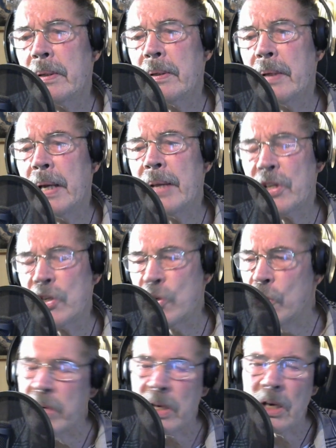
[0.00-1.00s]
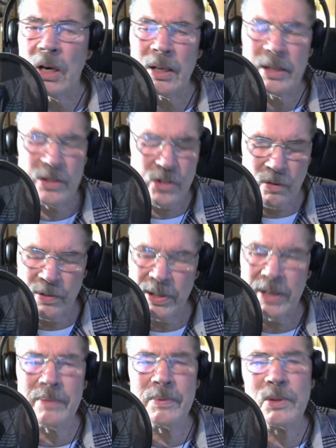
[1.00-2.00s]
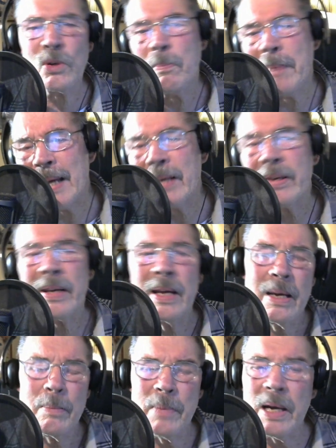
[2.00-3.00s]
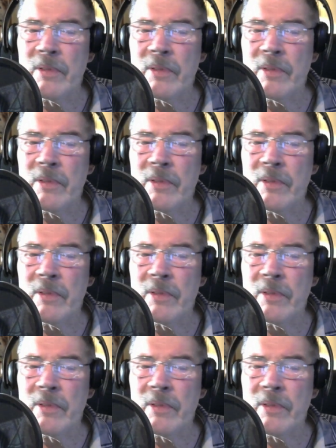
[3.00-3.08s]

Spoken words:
at the junior college over there. Oh man, I'm having a